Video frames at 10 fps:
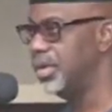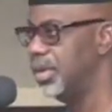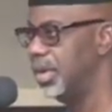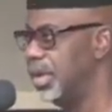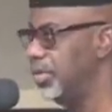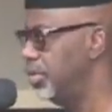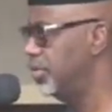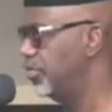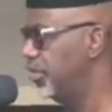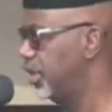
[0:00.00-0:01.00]
Our
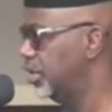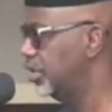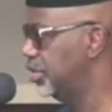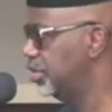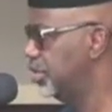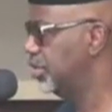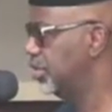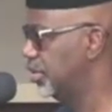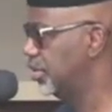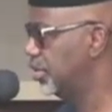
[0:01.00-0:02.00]
royal
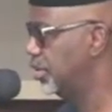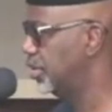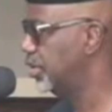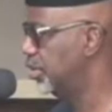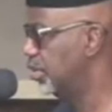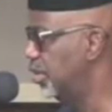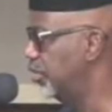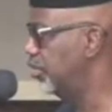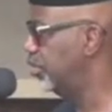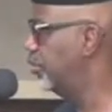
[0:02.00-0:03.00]
fathers uh,
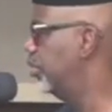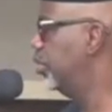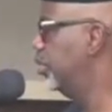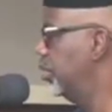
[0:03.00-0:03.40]
from